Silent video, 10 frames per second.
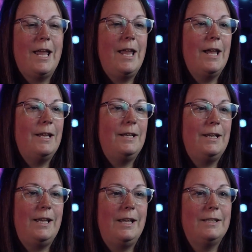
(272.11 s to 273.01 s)
And
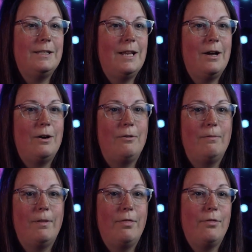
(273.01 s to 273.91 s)
he is
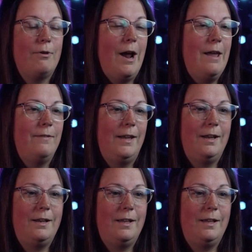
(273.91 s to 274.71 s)
now thriving.